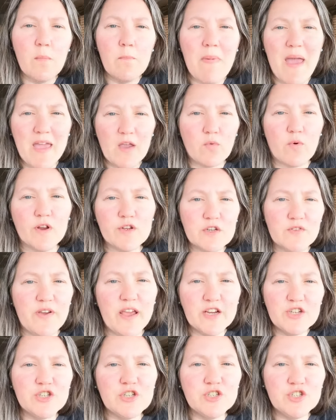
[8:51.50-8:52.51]
make
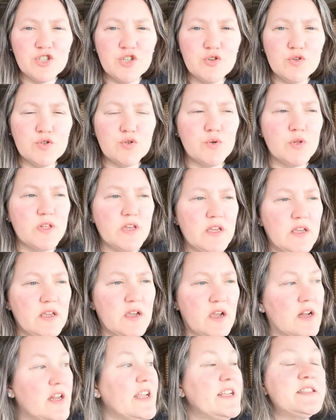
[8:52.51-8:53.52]
reservations
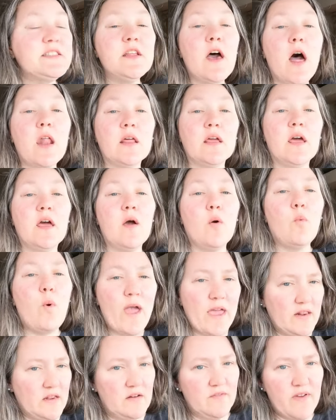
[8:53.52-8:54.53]
usually, at least not
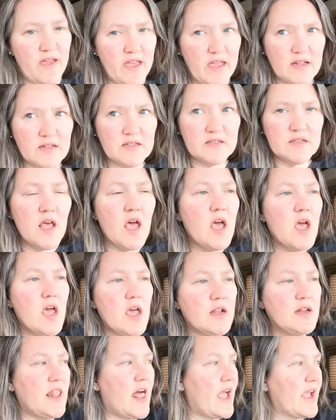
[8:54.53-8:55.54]
way in advance.
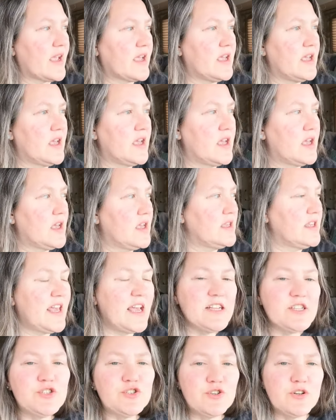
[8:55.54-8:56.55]
Like
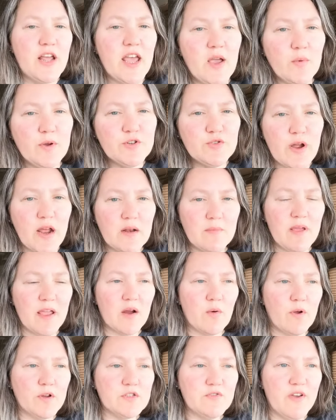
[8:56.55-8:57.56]
yesterday, we tried to
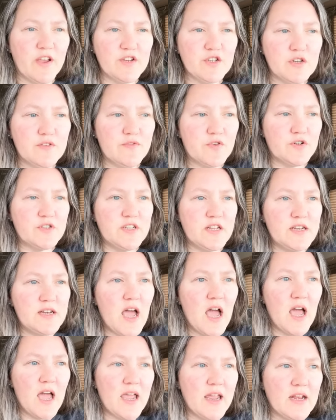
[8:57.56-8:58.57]
make a reservation for
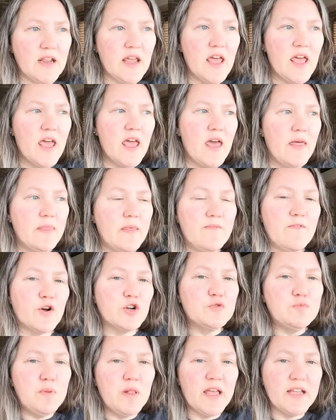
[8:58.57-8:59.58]
tonight. The
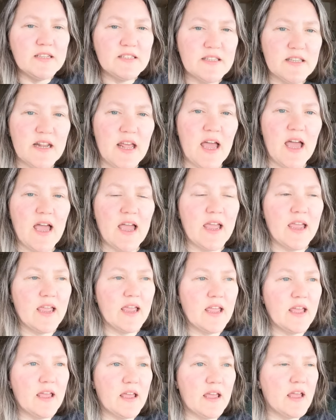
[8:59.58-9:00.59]
first place that
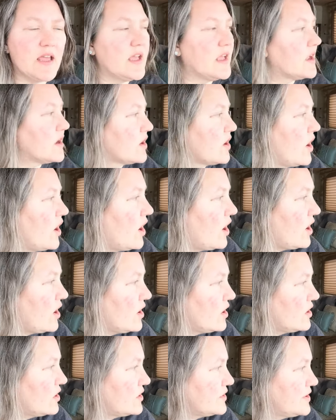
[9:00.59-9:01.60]
I
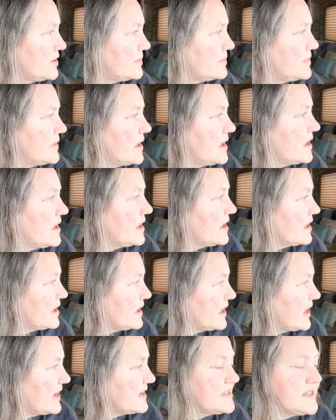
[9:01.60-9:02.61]
called,
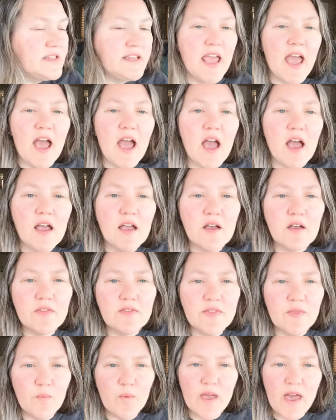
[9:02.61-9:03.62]
he said, yeah,
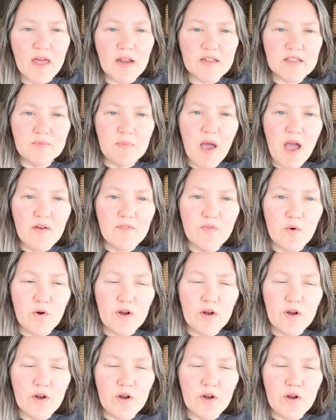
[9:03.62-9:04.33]
we got a spot